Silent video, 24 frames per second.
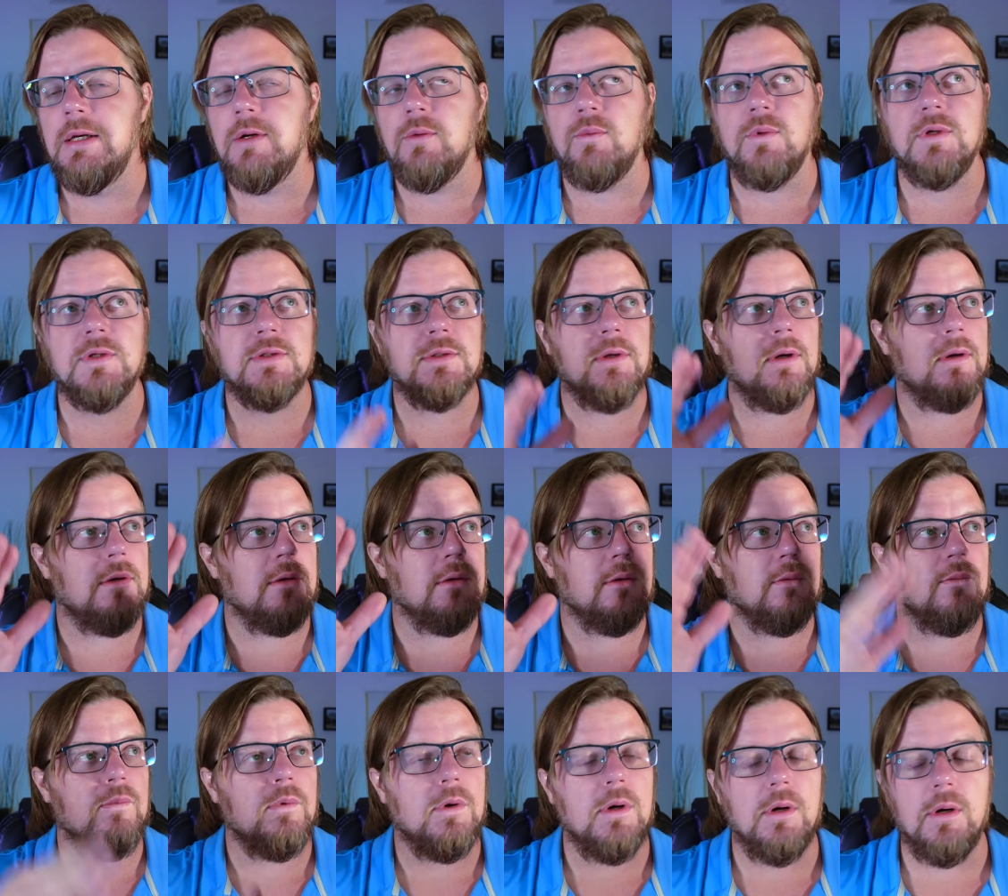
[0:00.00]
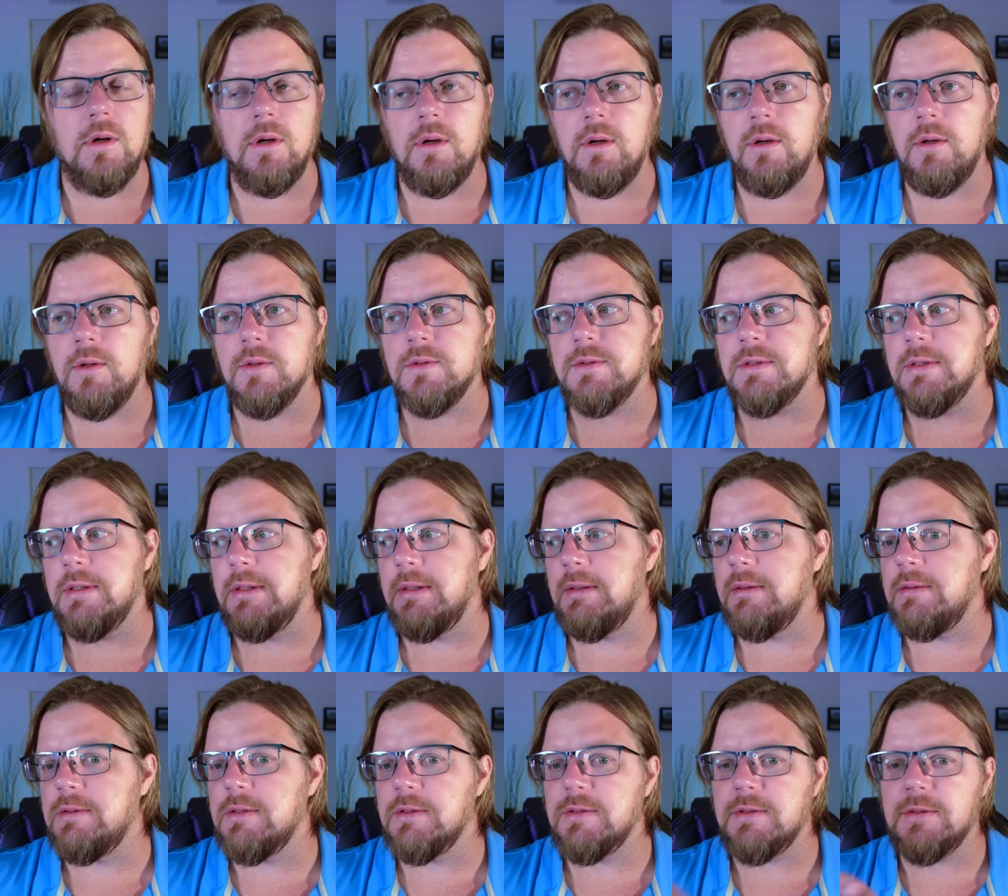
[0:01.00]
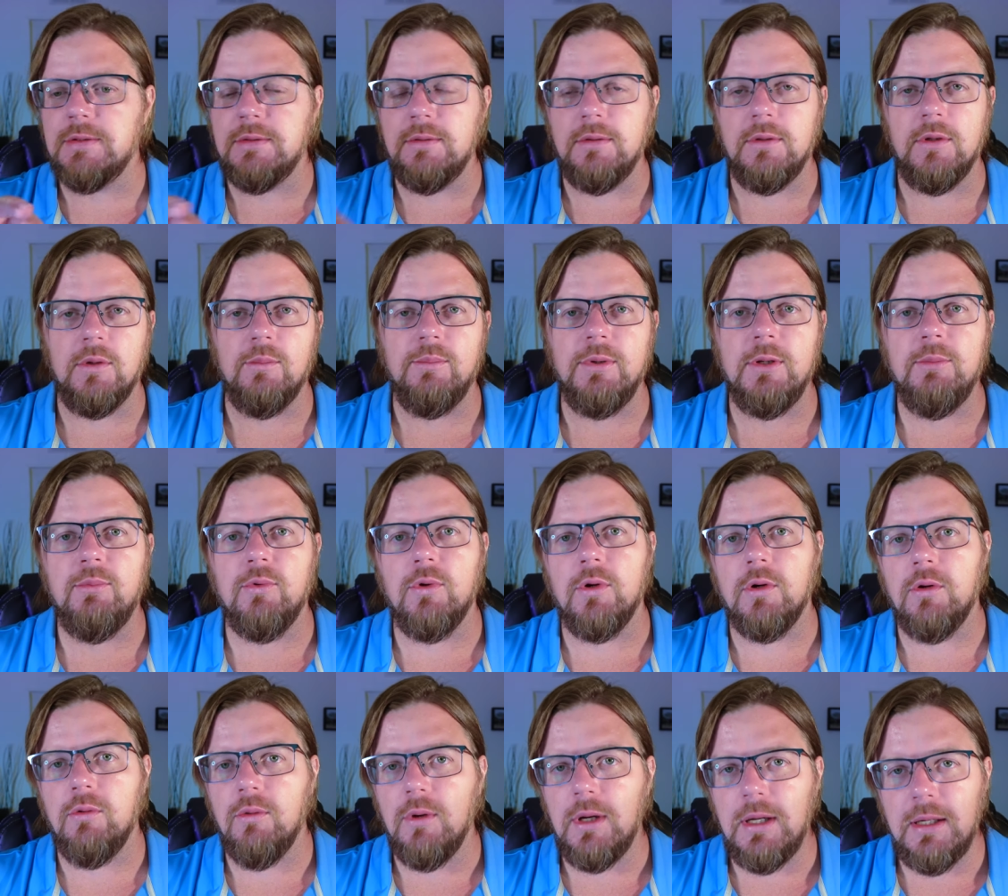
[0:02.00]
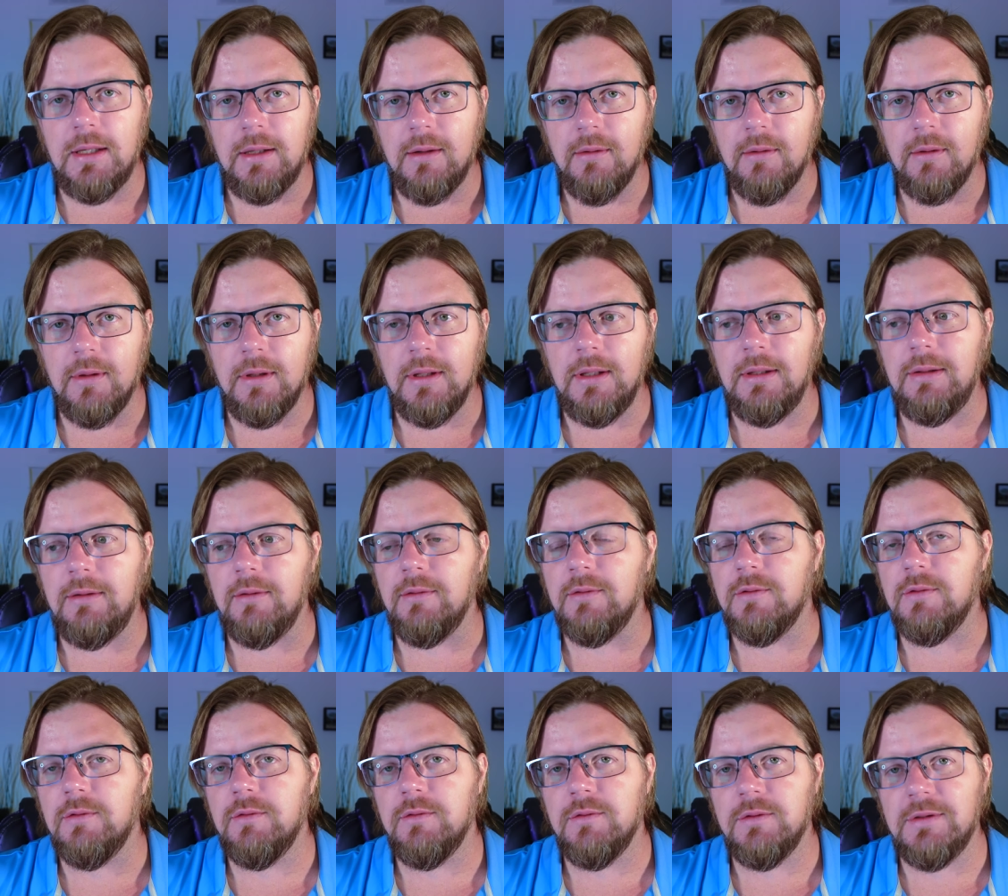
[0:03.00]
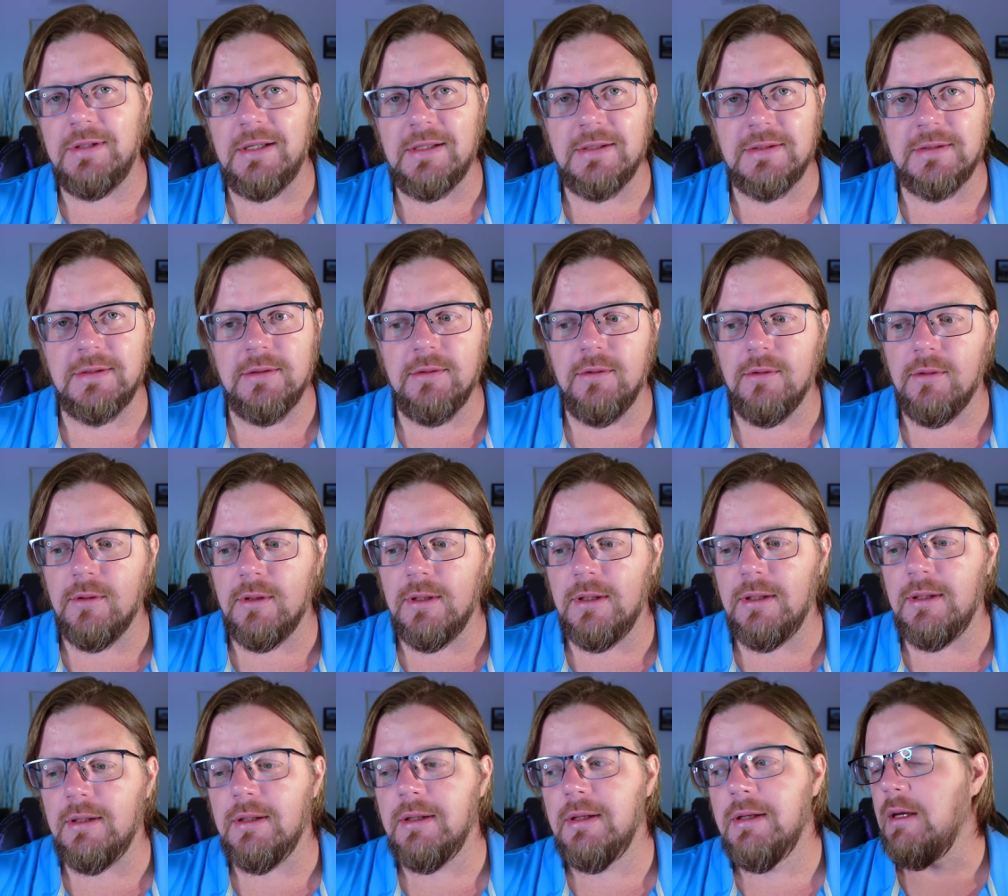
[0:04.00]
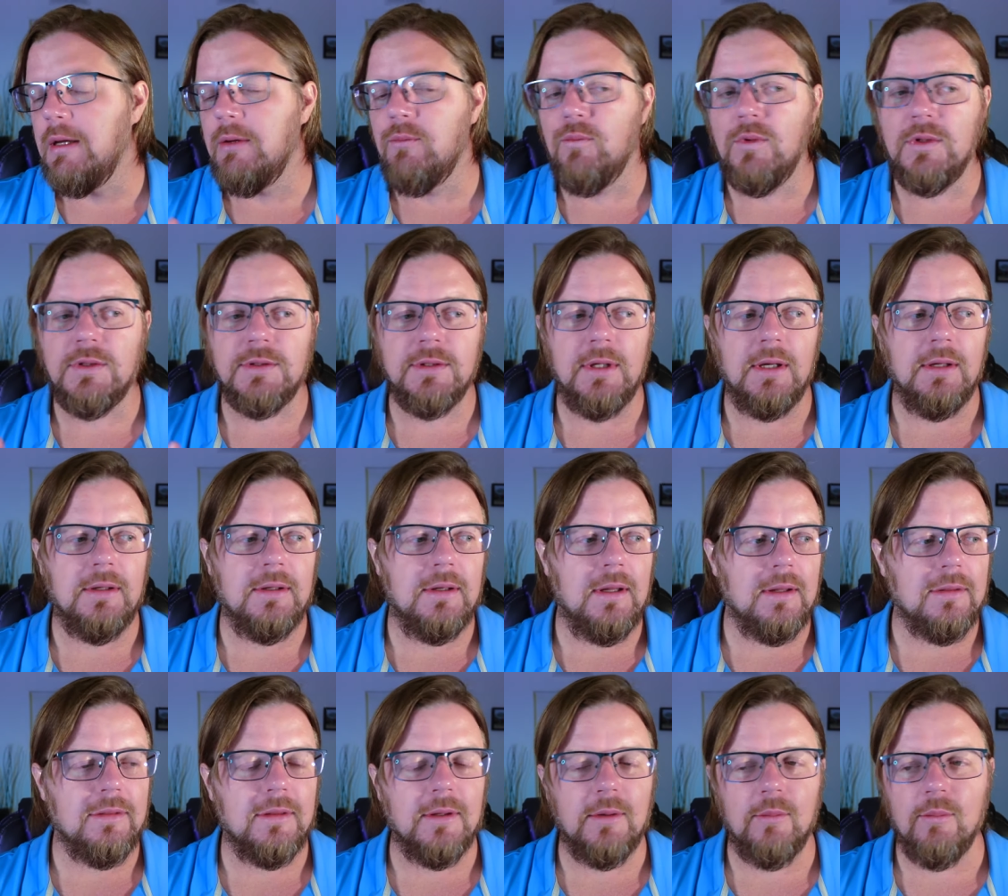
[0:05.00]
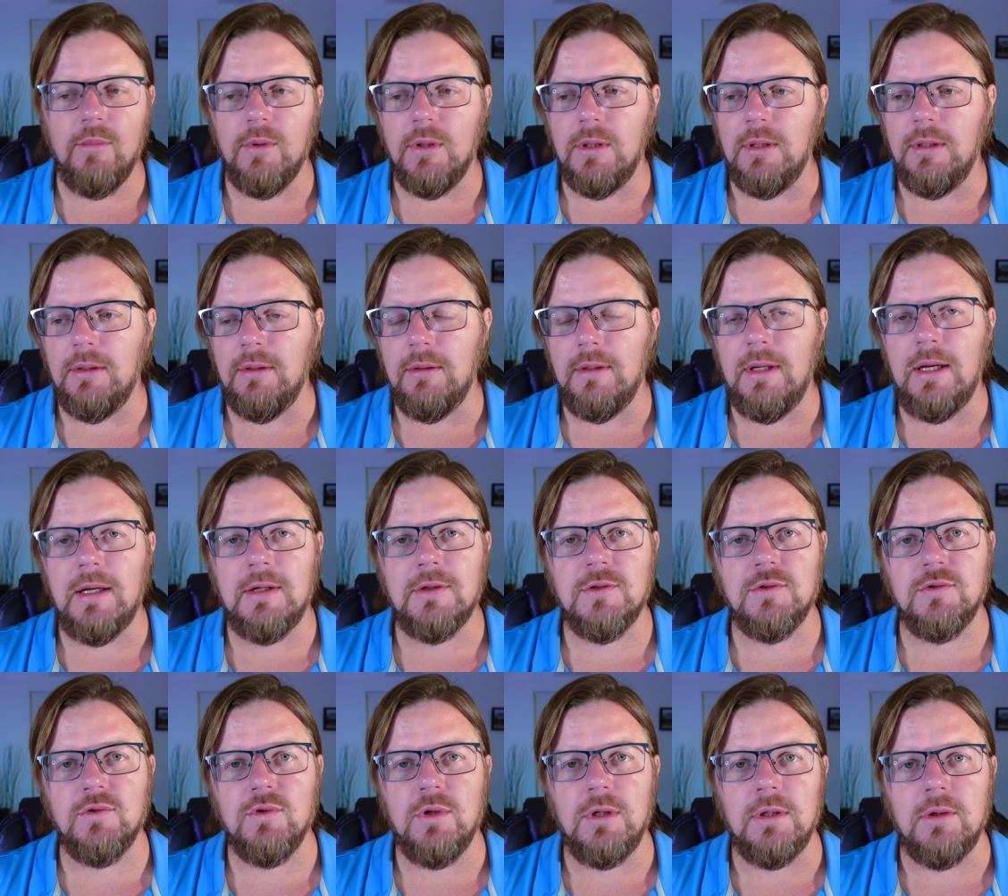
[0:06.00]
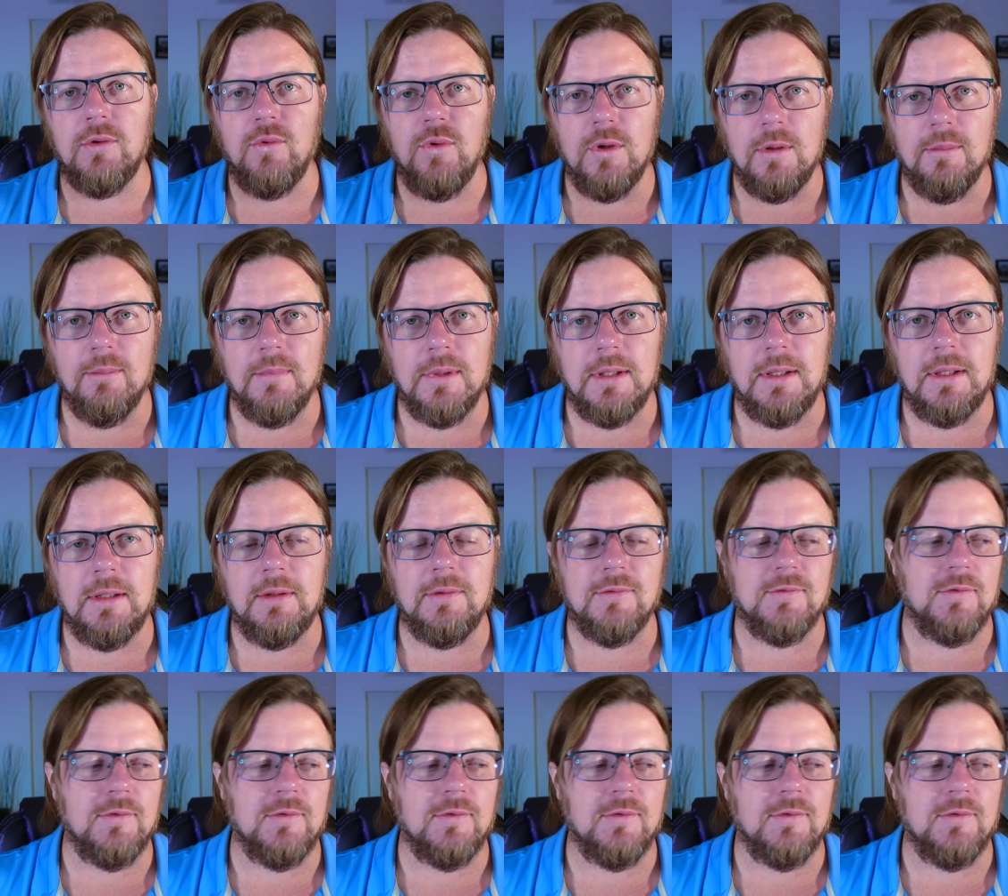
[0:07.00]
We saw it on the walls and just, you know, people are graded on it. They're tested on it and we saw nothing but extra equipment